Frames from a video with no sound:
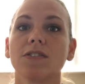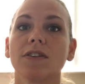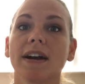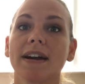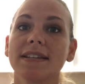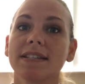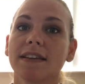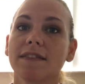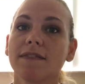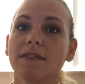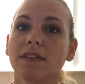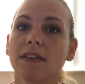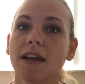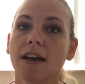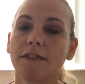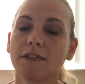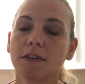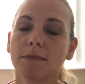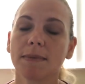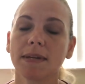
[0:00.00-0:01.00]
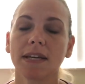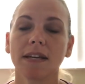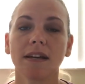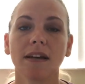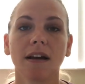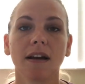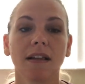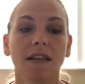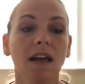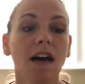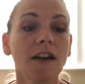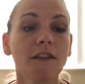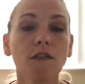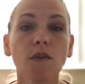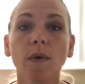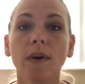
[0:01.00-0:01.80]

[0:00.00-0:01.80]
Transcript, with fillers: you guys have left me a lot of